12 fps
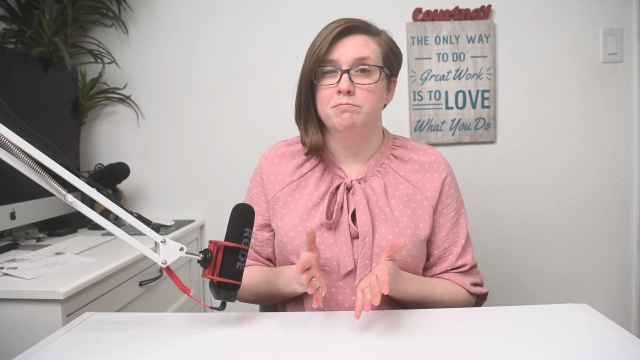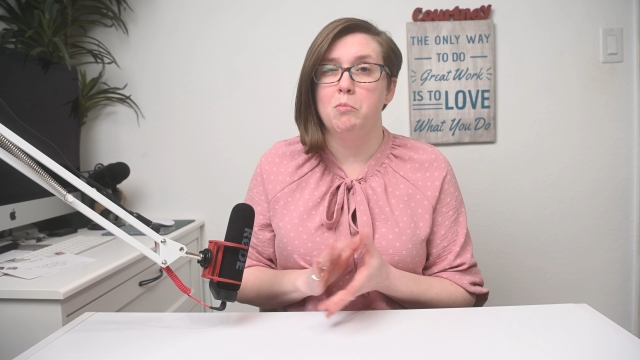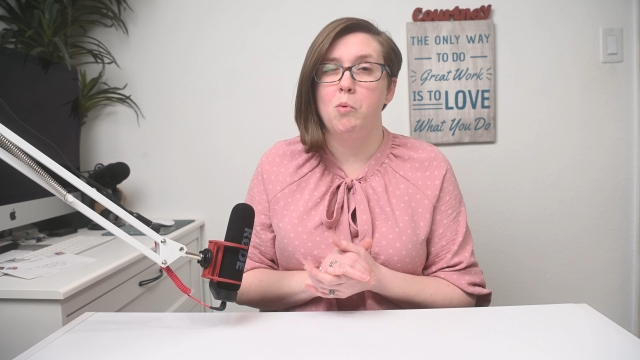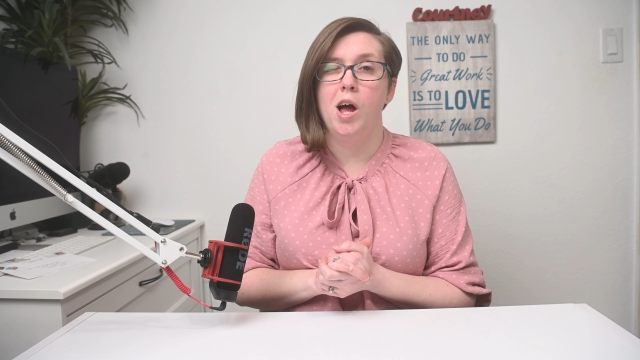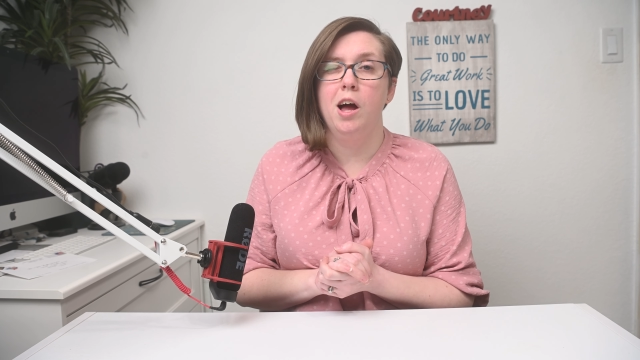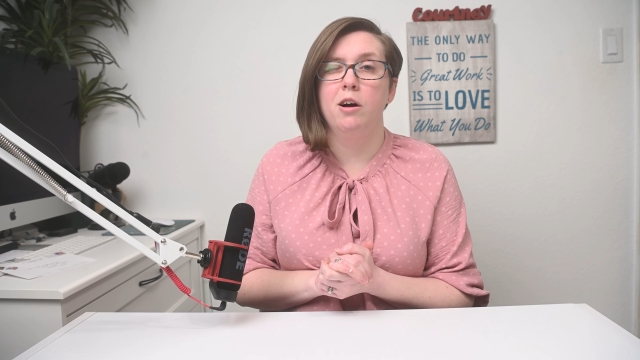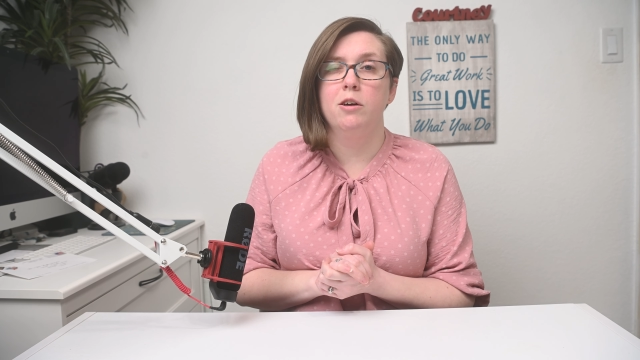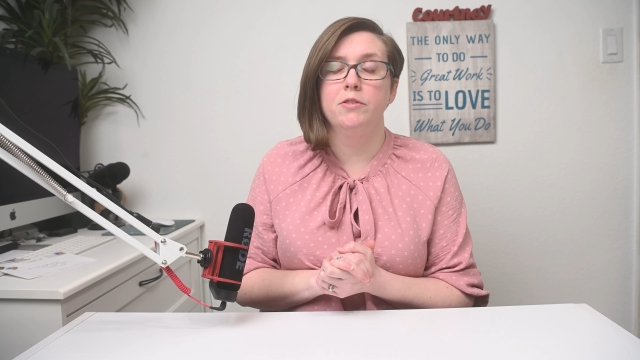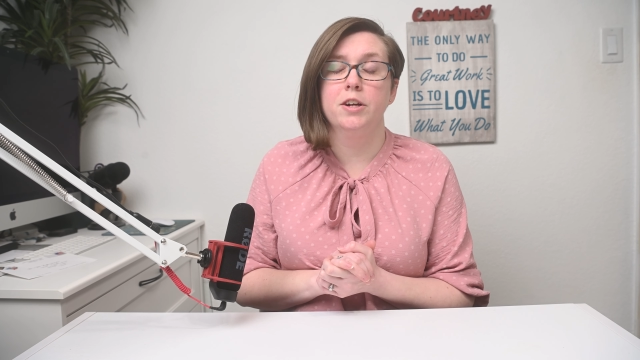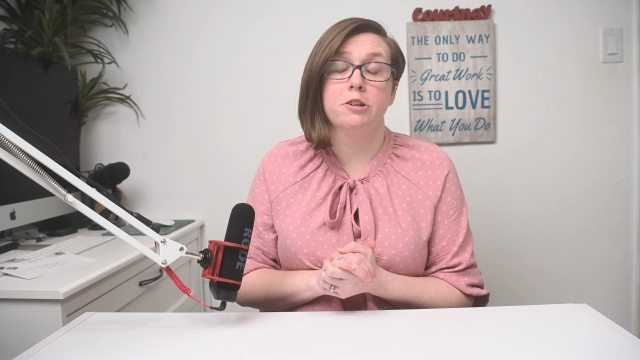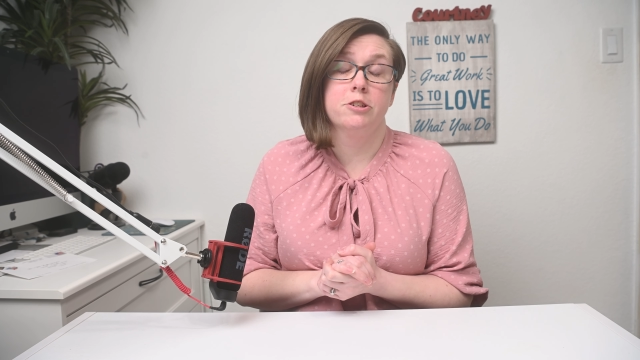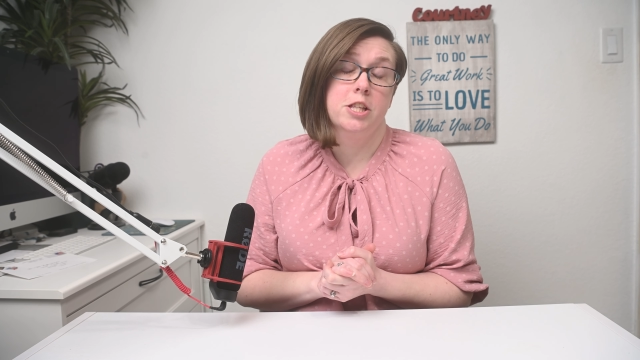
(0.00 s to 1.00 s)
Well,
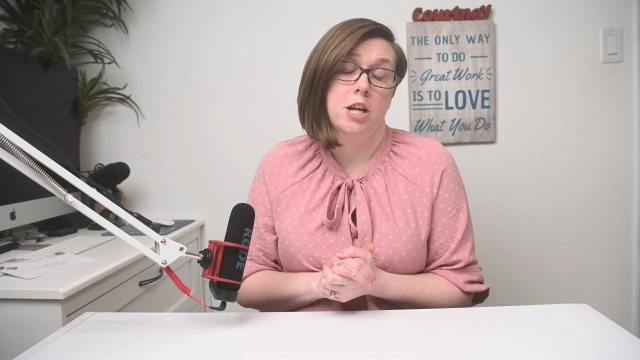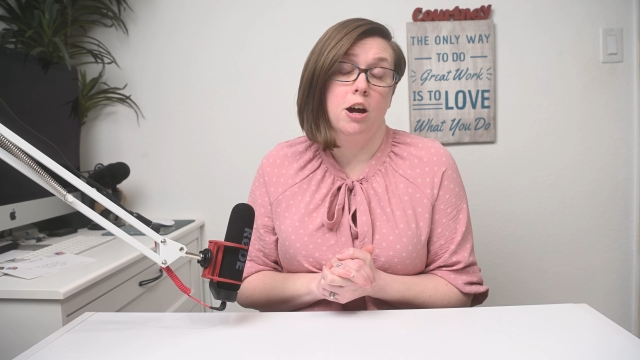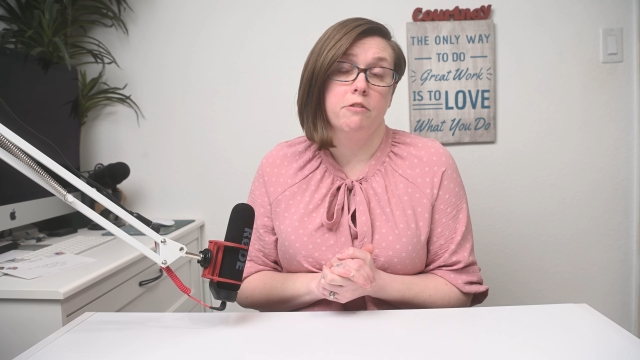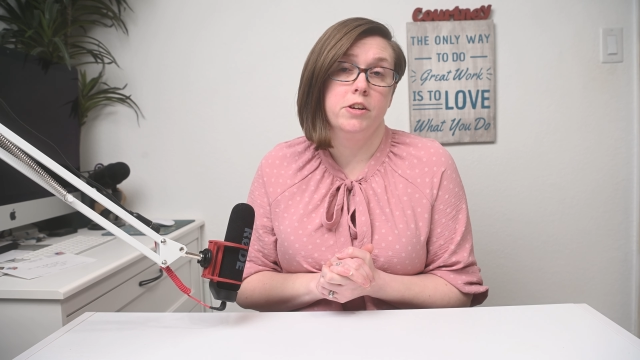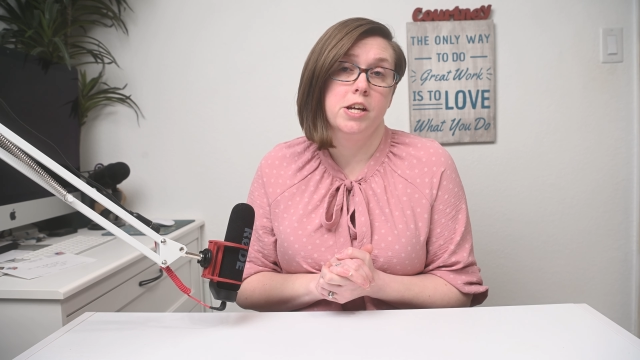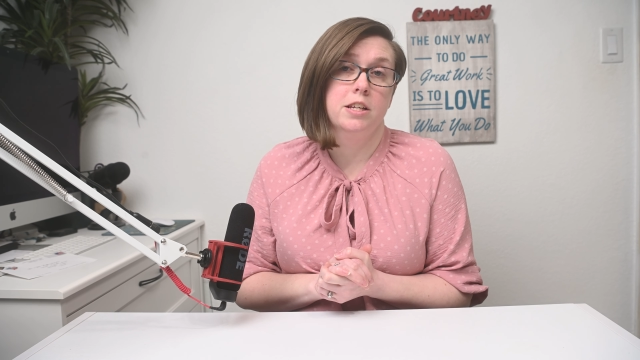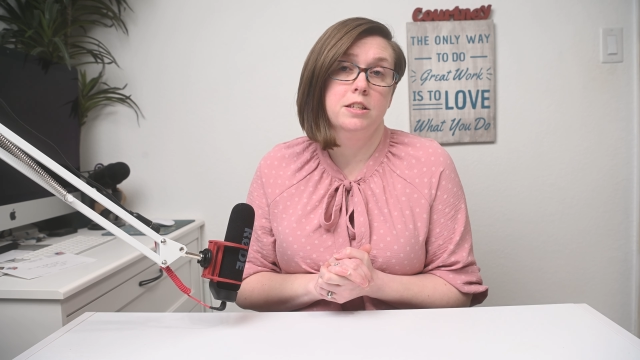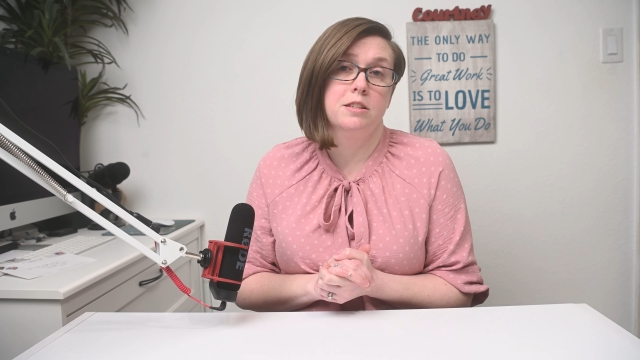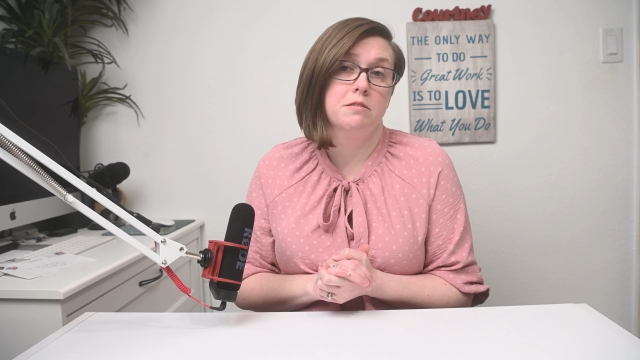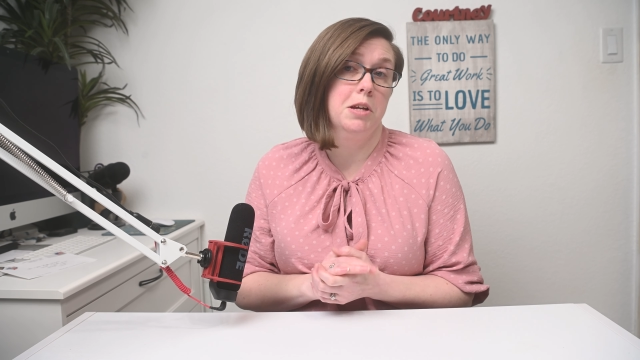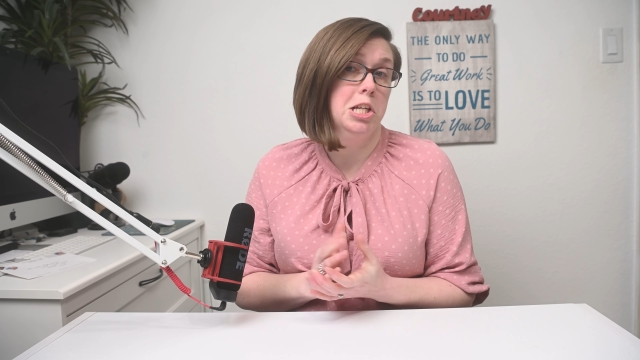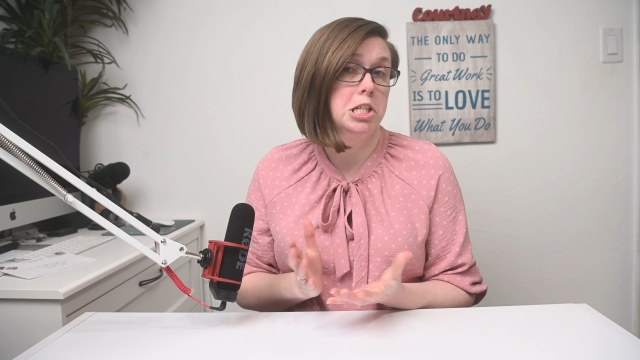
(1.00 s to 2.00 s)
there's the
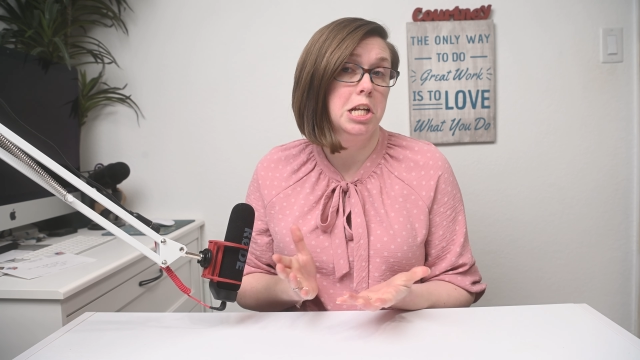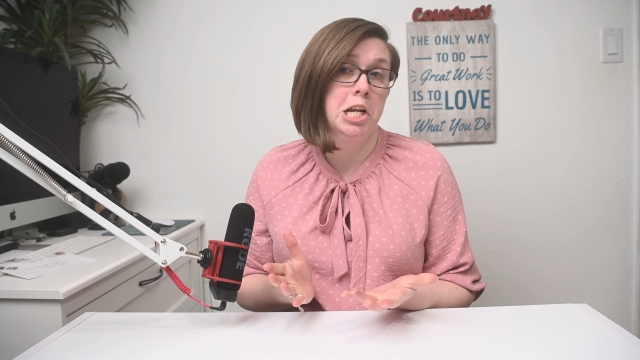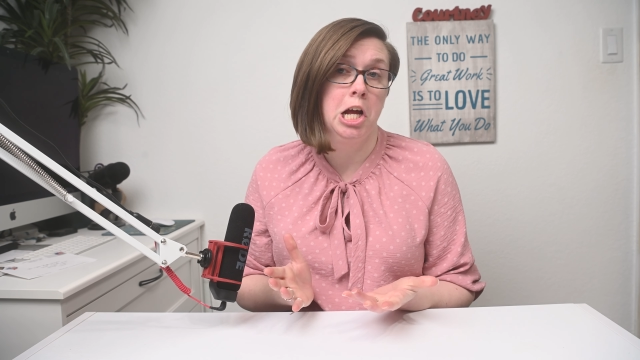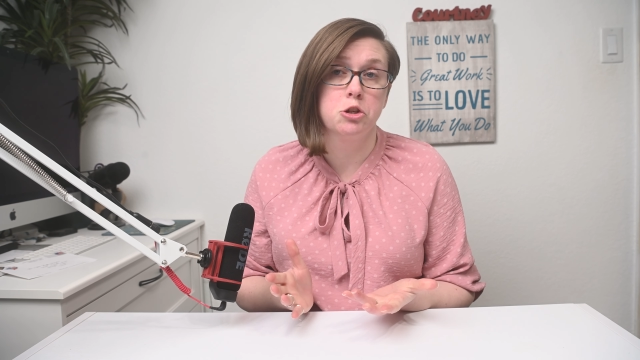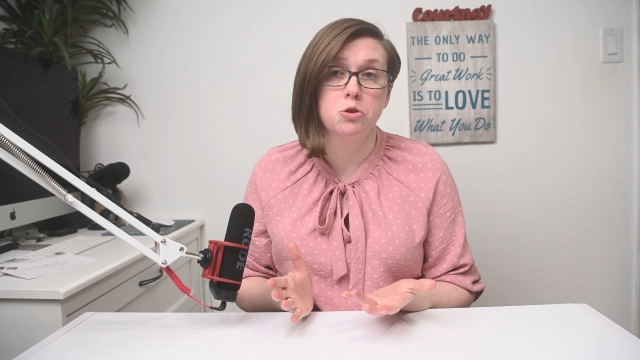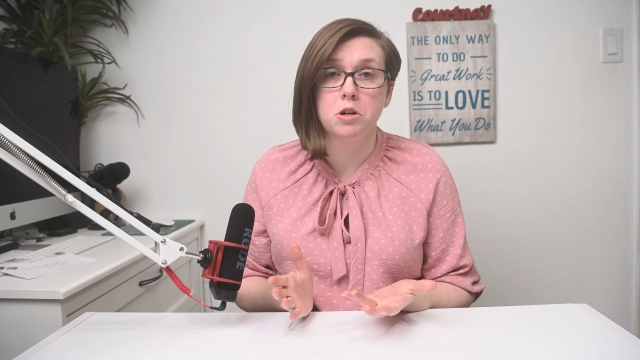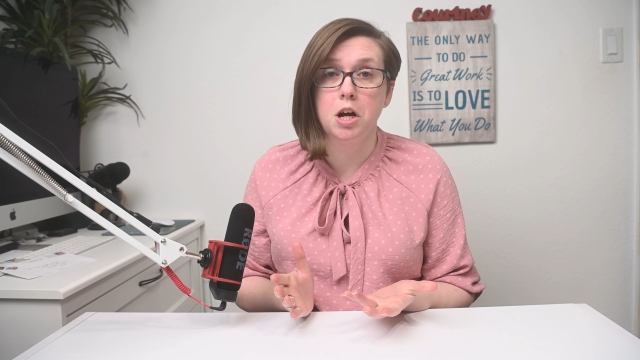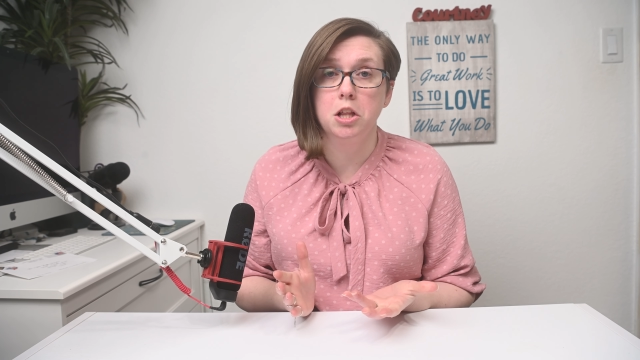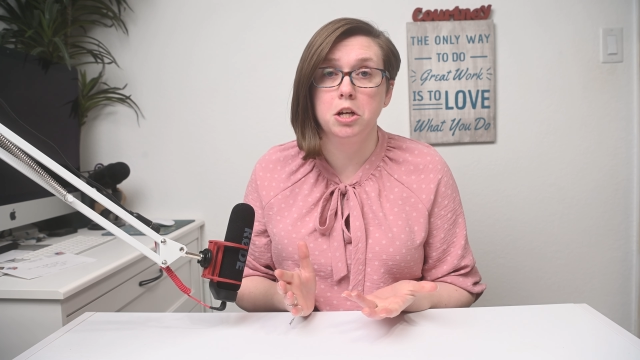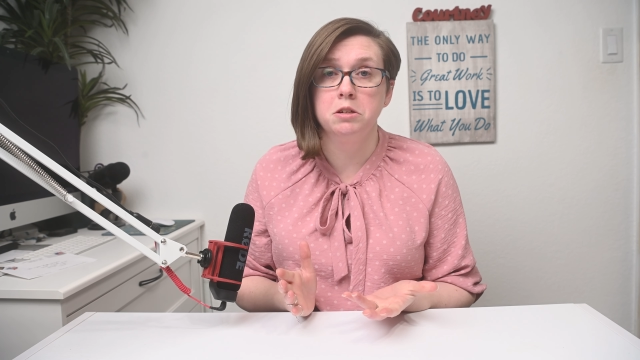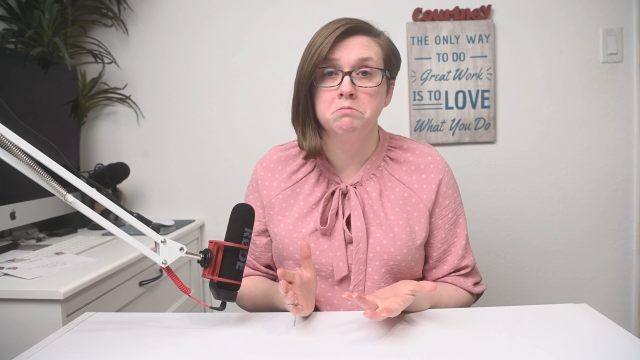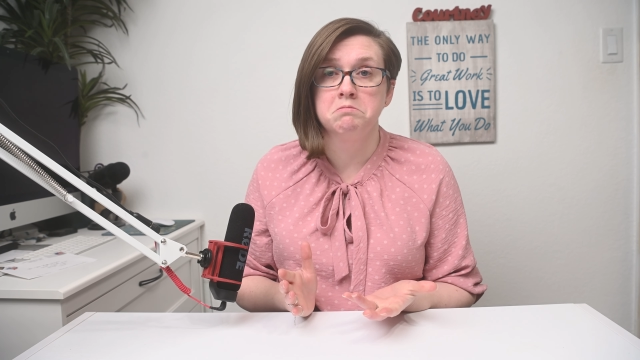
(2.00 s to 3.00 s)
obvious. Is it a natural
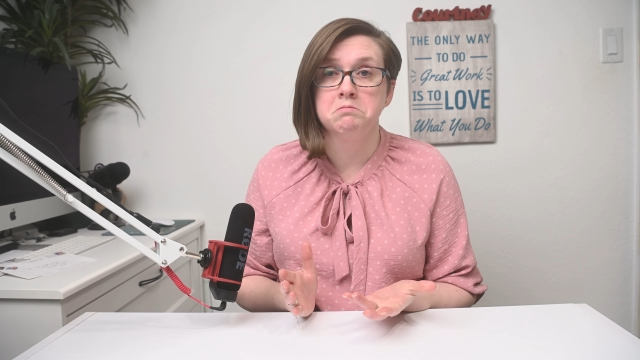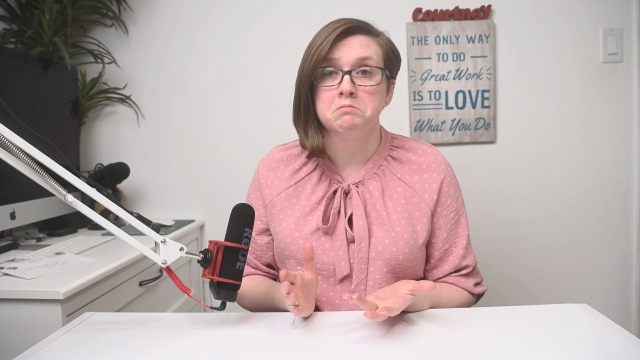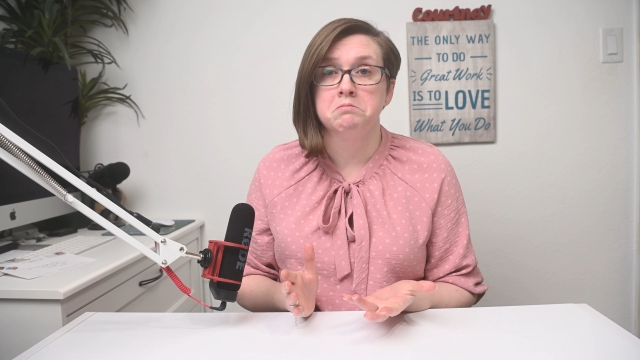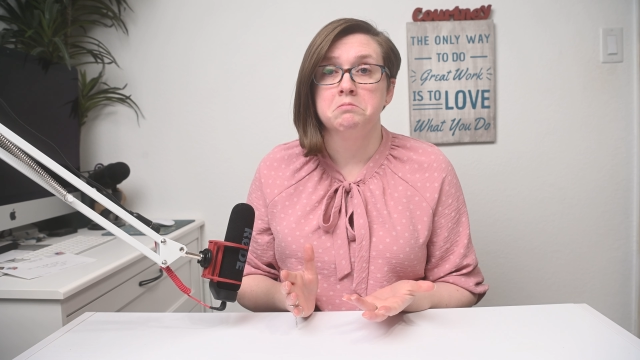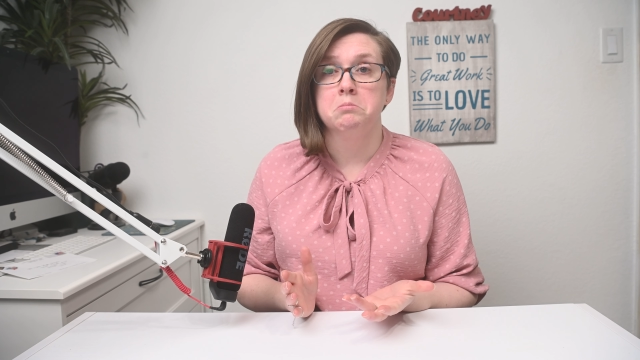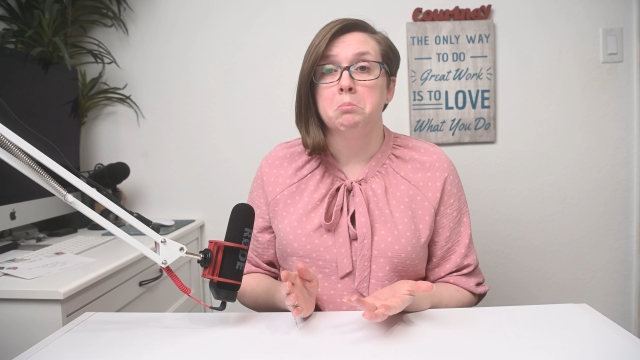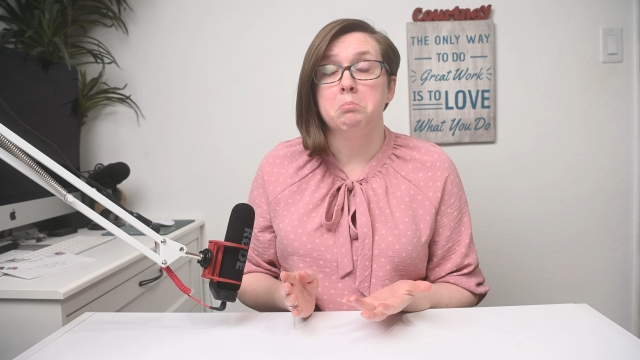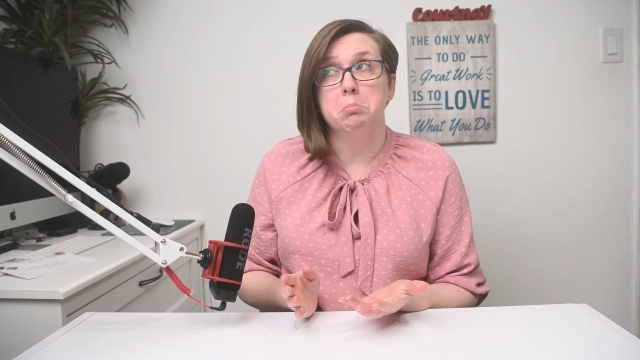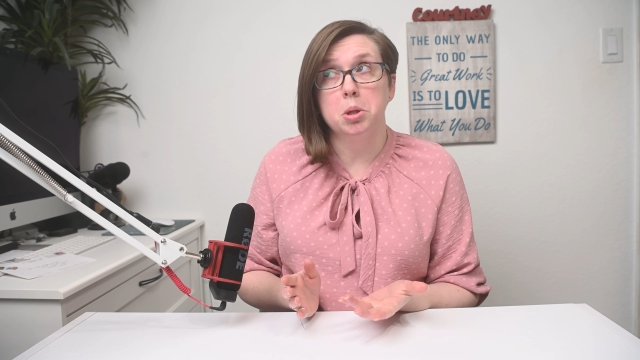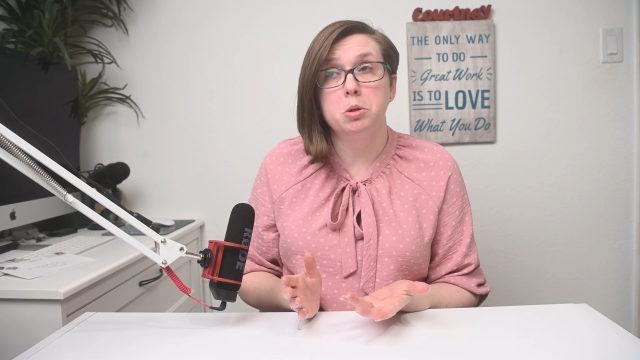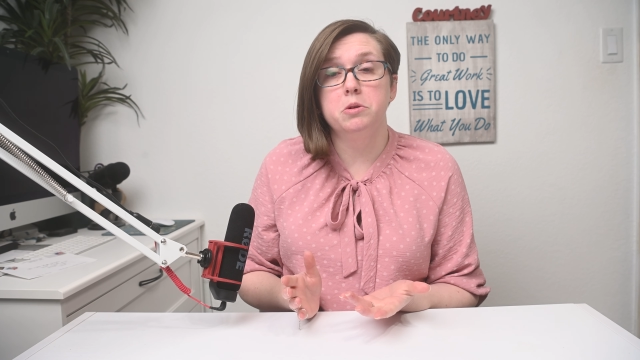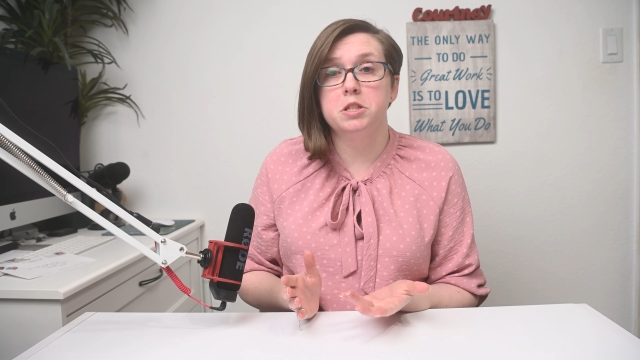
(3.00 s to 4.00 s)
color? Blue